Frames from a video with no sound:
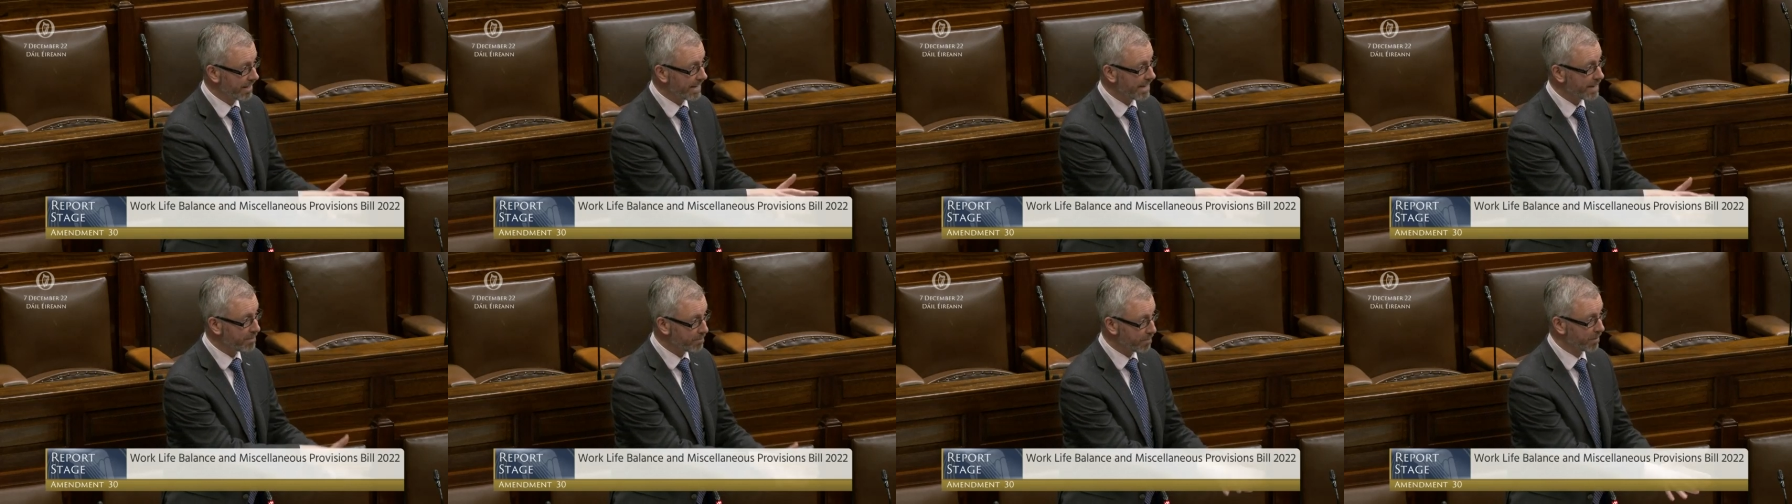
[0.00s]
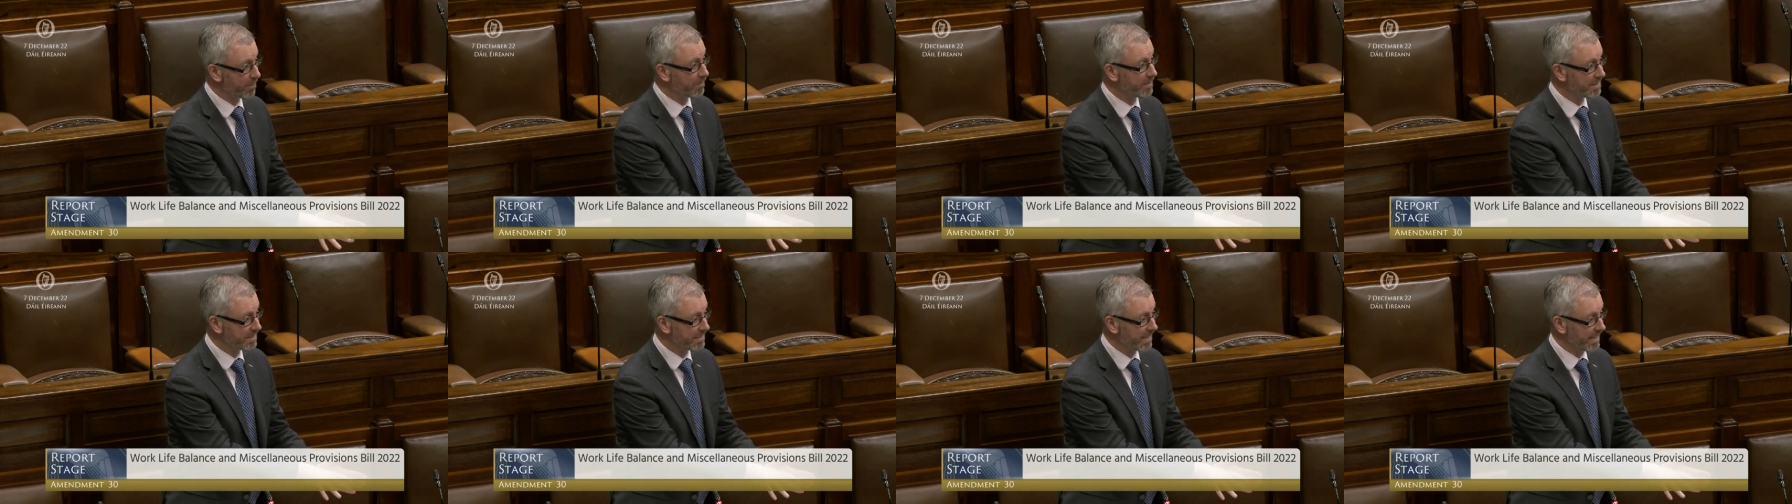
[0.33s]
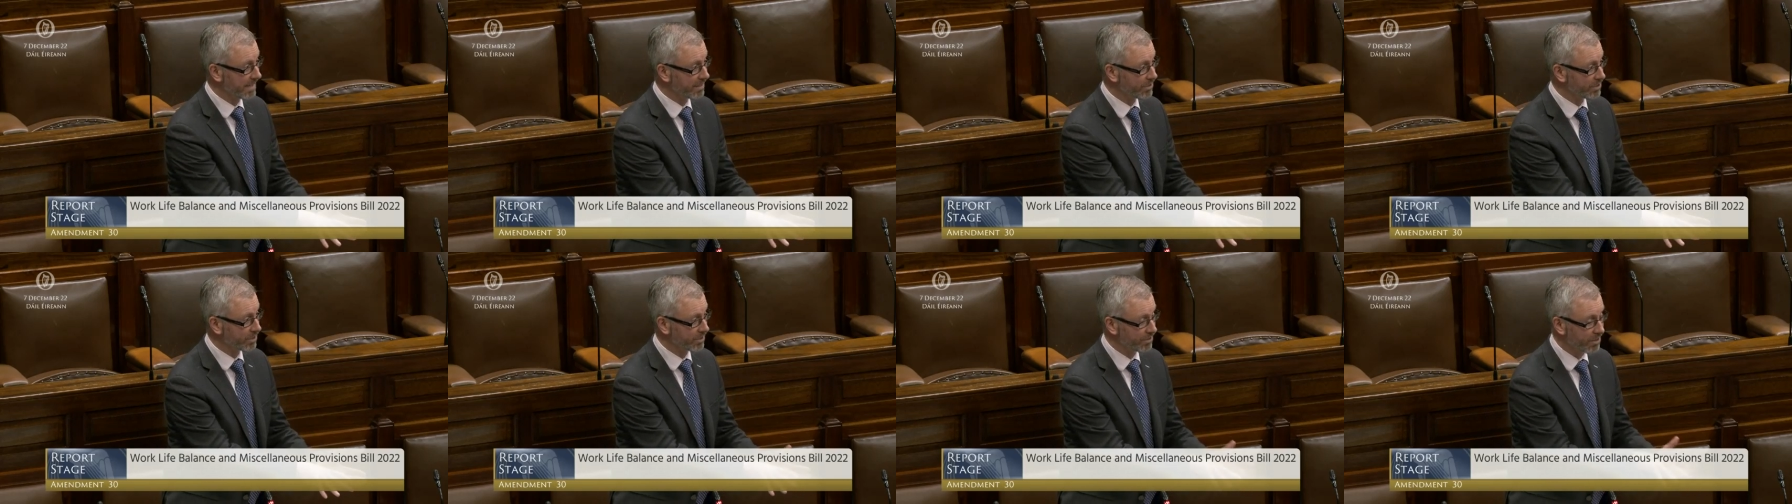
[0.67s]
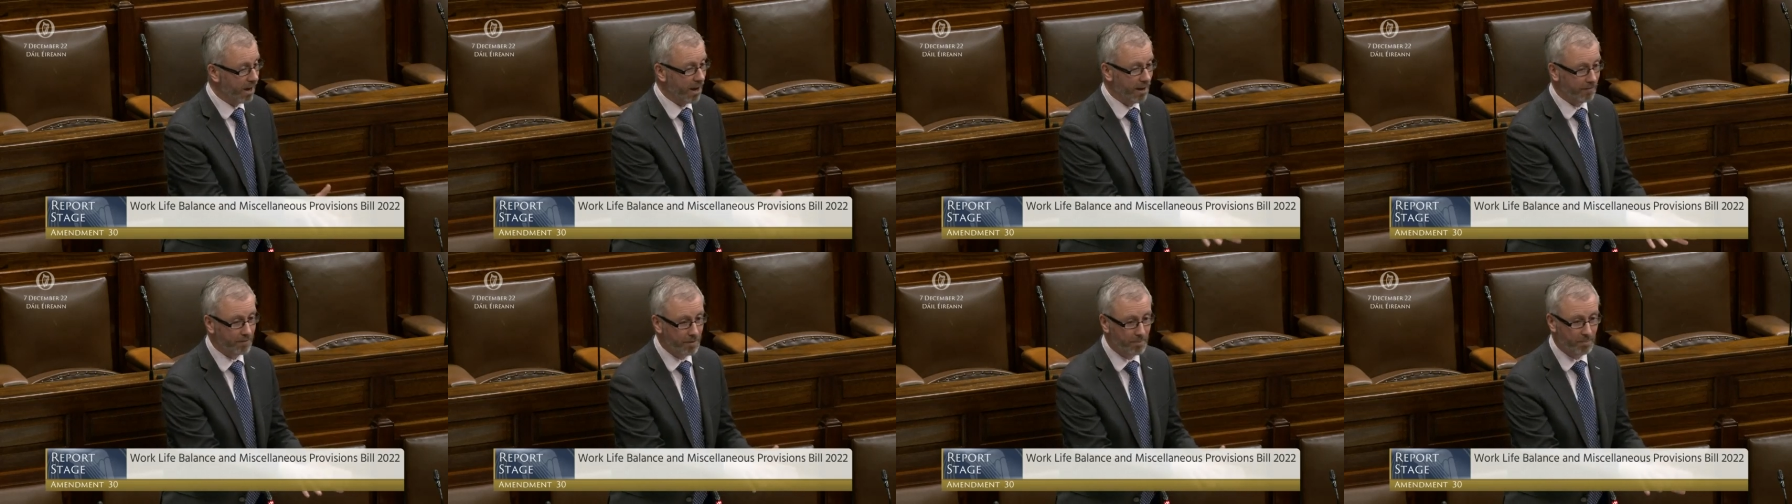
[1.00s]
implementation
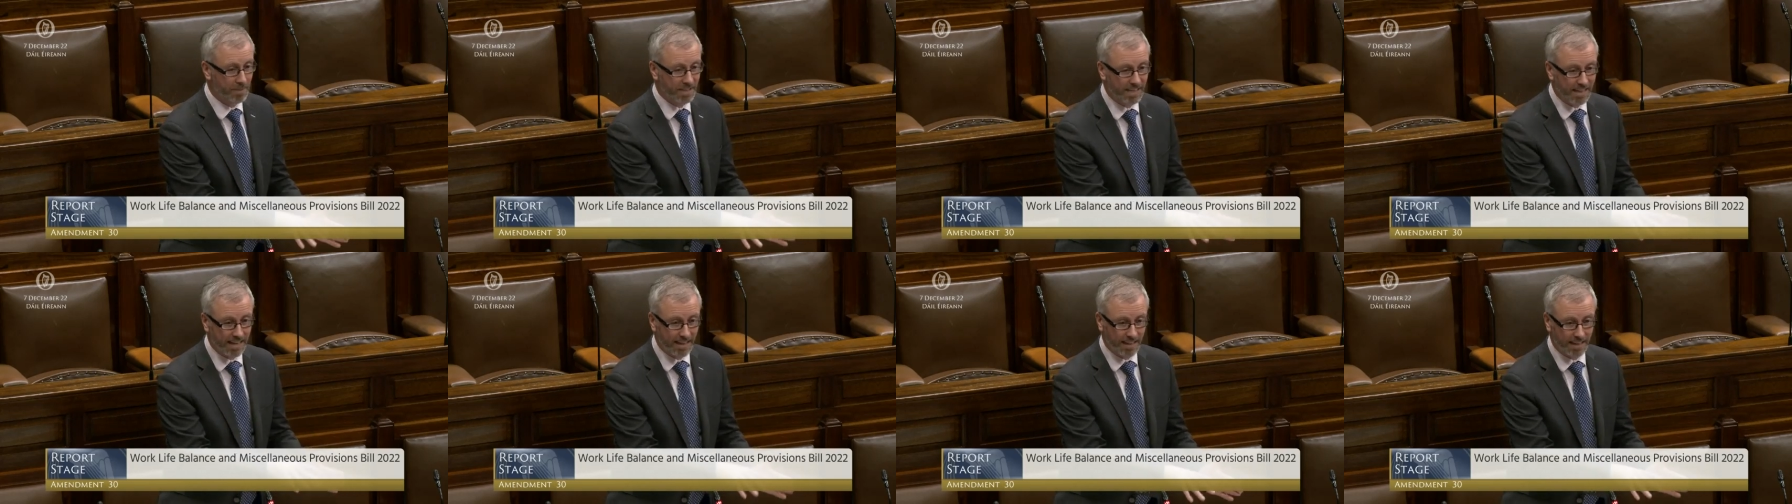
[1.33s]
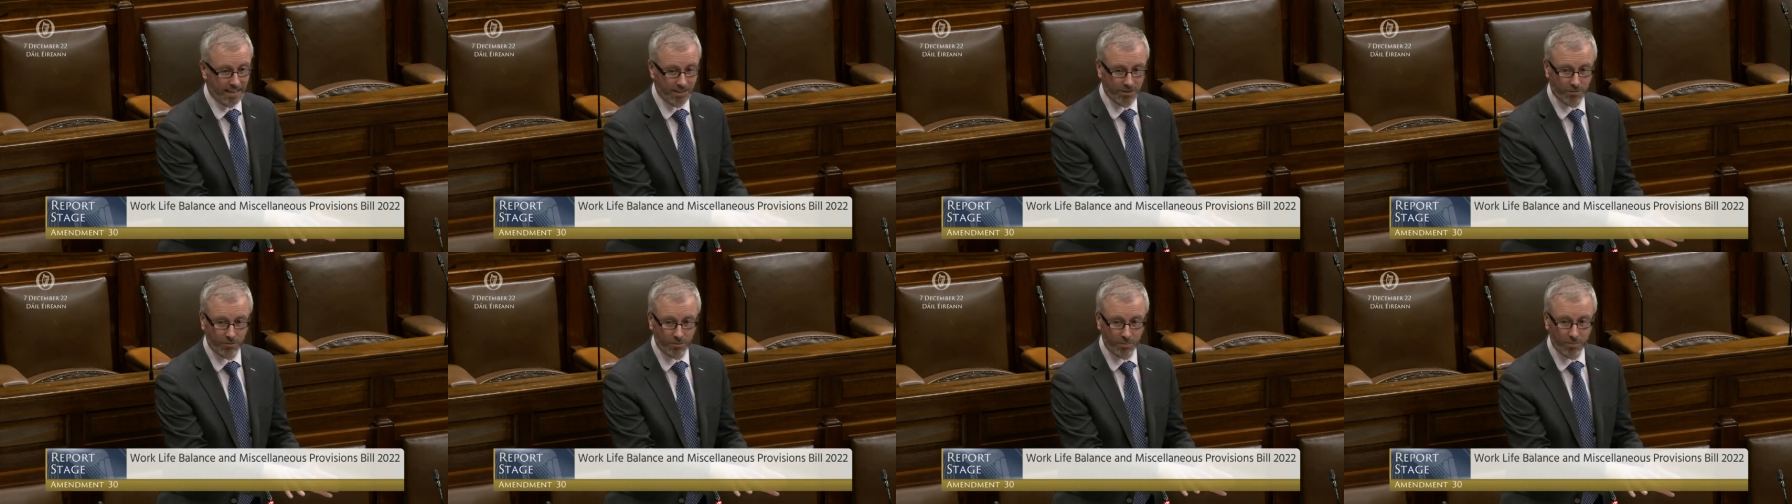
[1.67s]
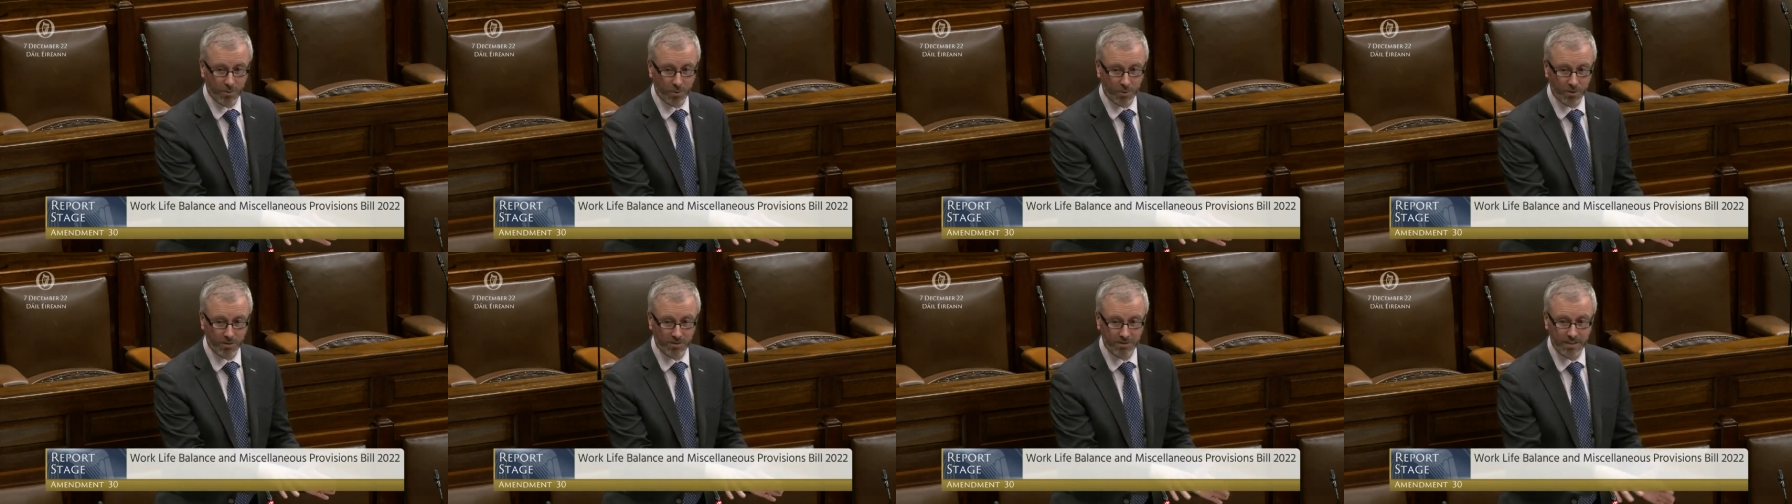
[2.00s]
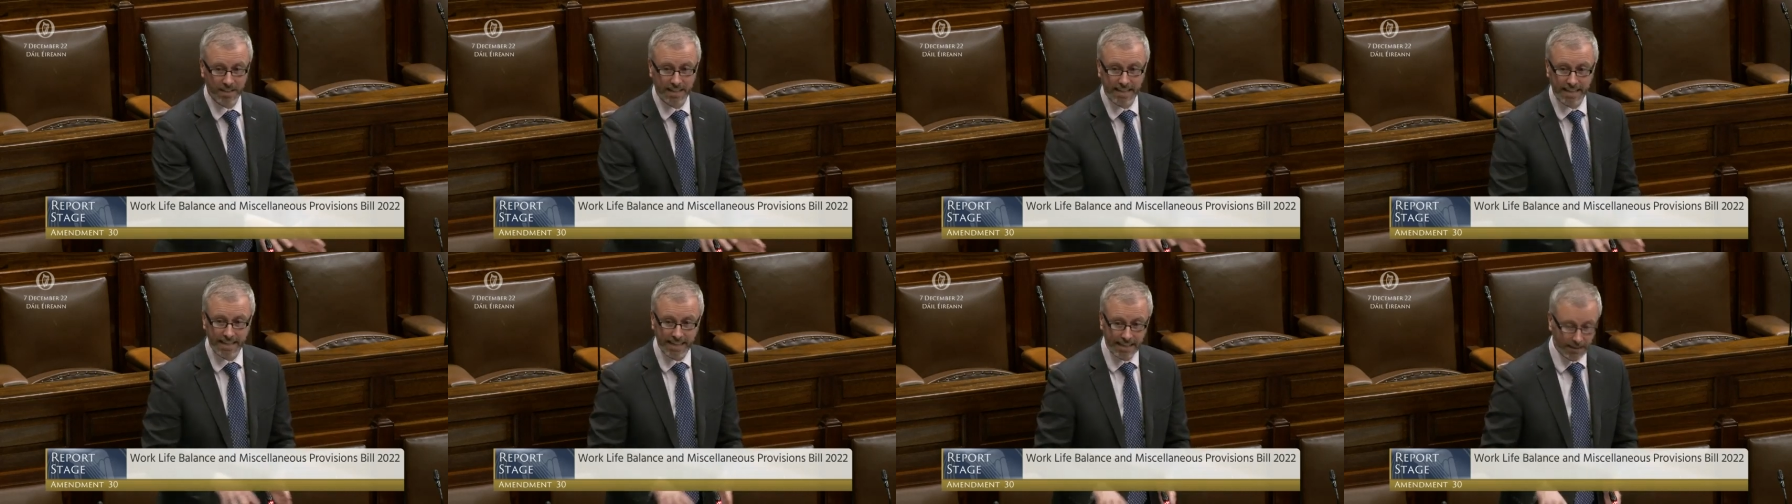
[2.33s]
of a PLS report
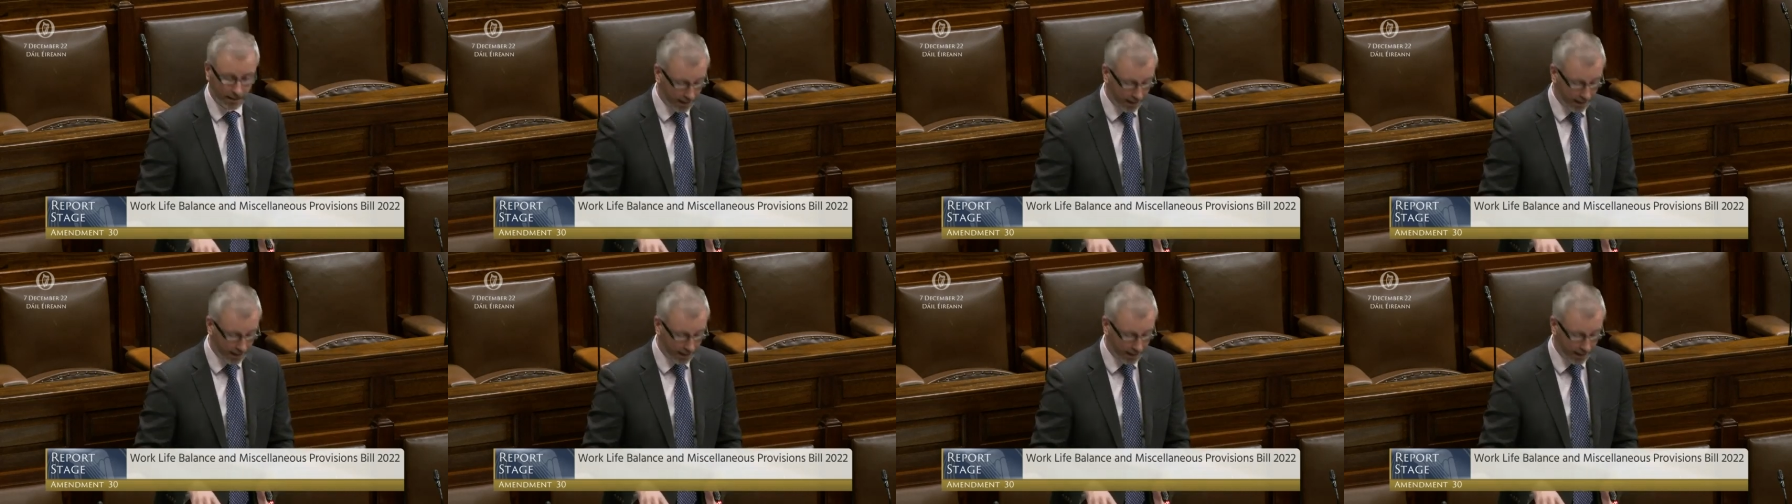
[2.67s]
in